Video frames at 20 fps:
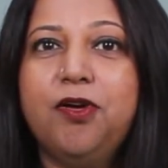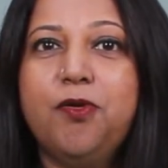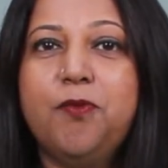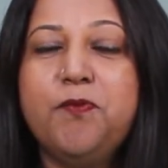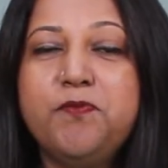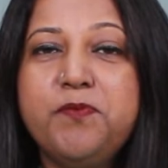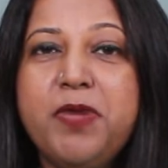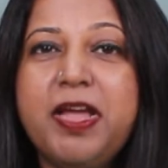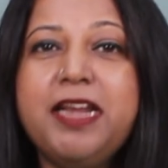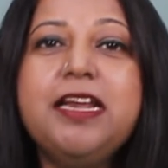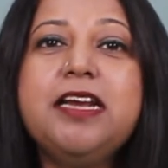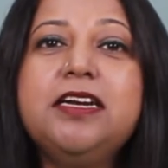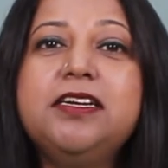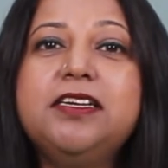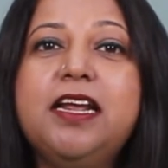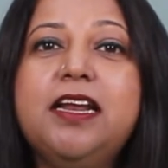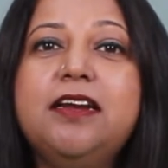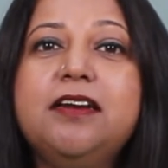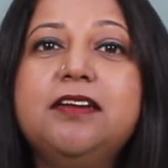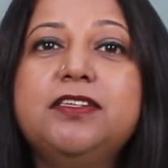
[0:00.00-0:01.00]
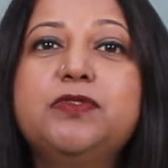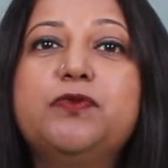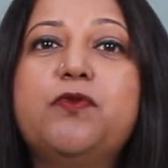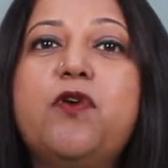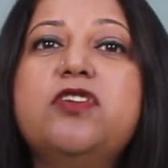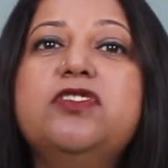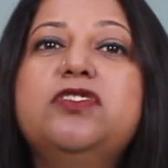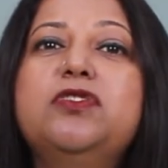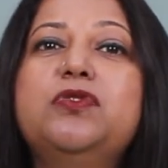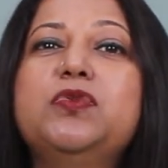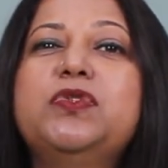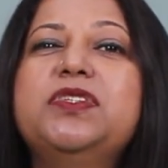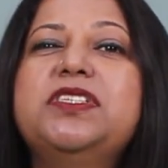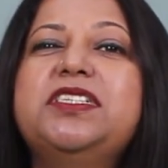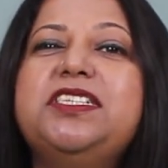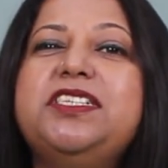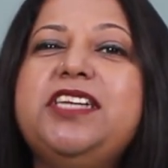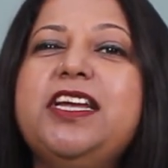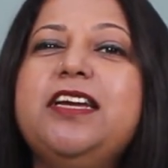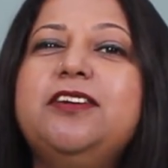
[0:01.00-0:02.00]
many trainers want to
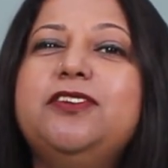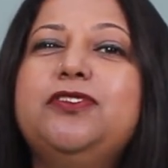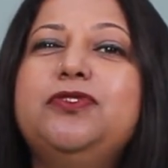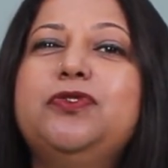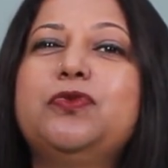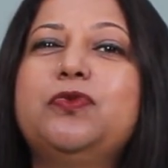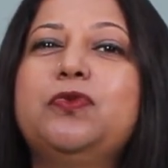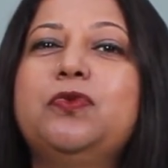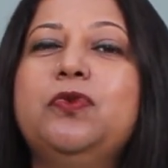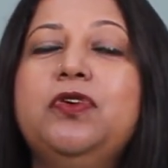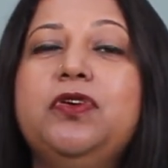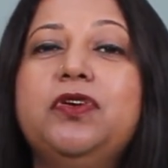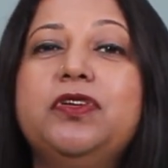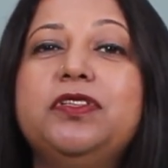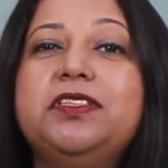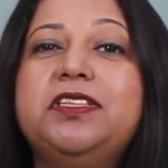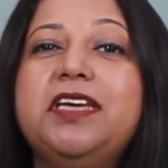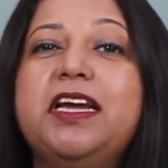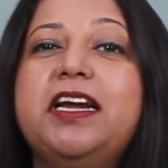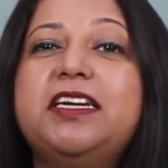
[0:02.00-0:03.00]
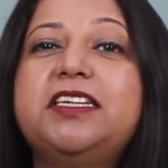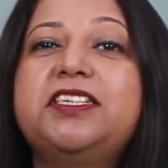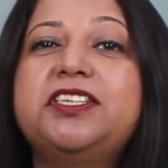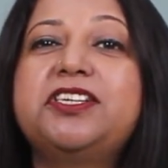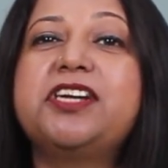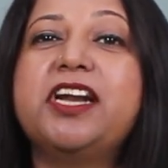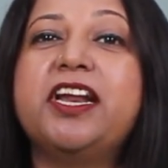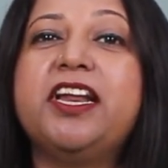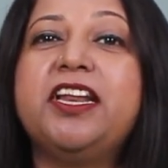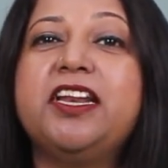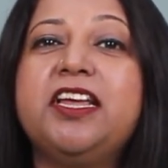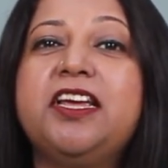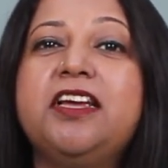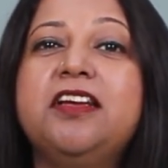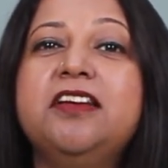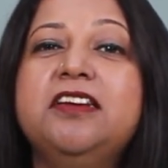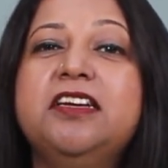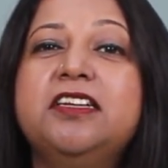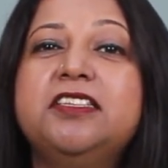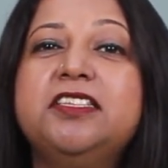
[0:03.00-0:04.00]
stick to their
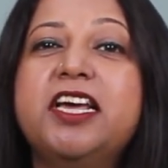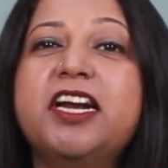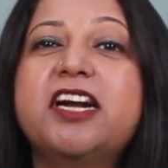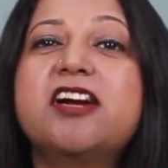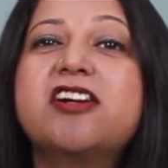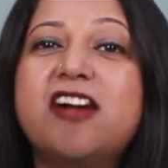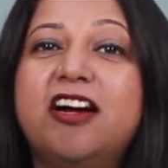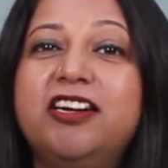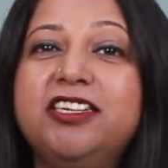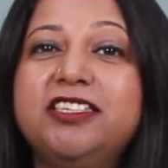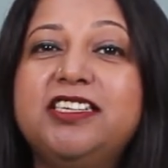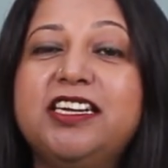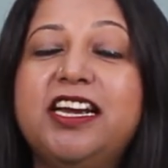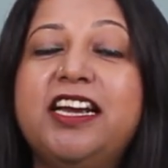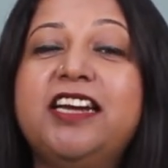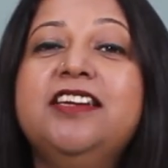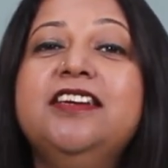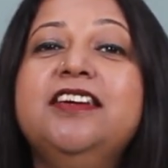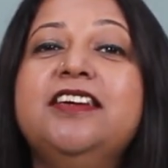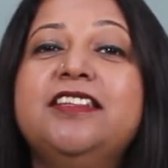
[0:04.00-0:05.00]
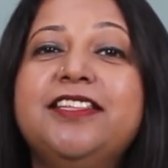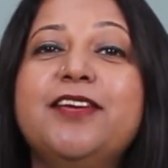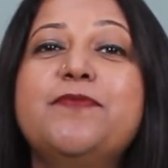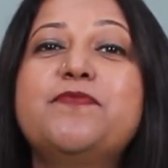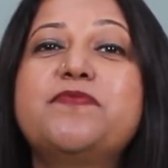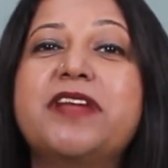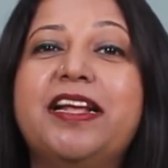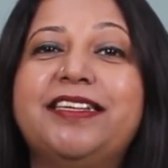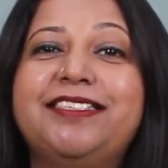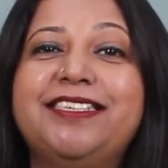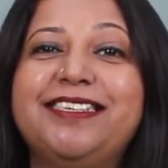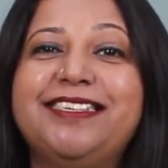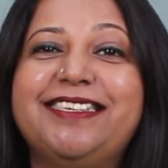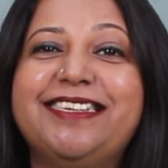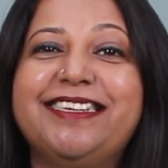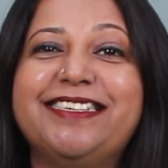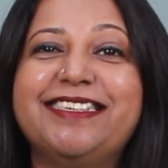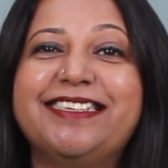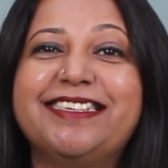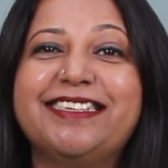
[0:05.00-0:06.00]
training, their content, their
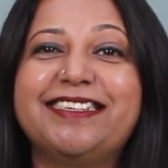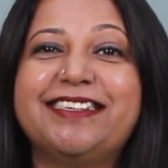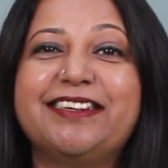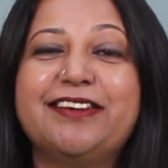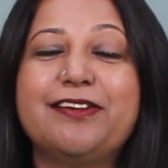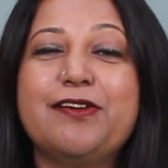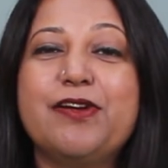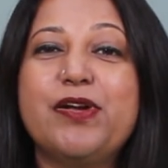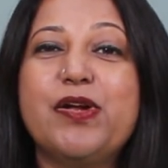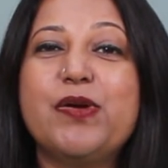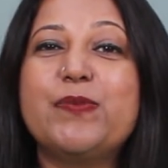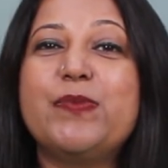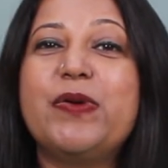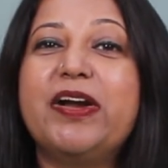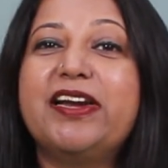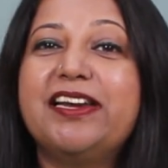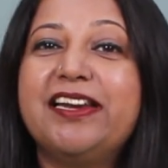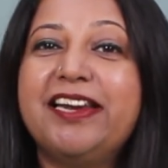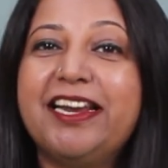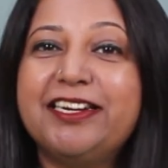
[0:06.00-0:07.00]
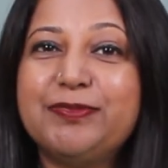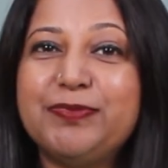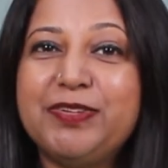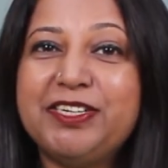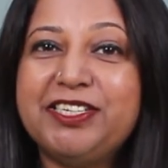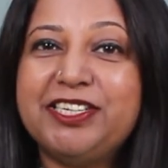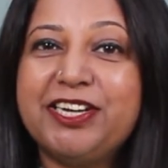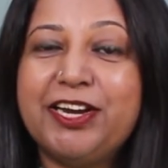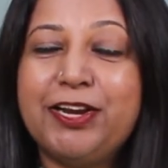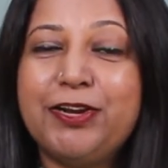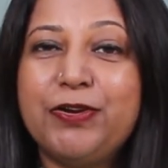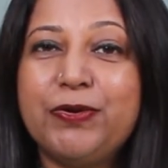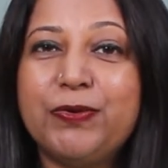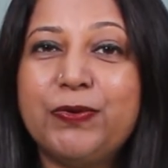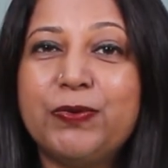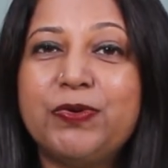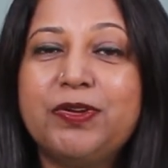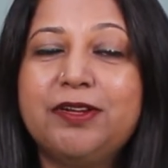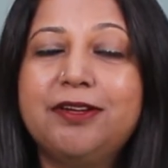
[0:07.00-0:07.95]
presentation. But let me tell you,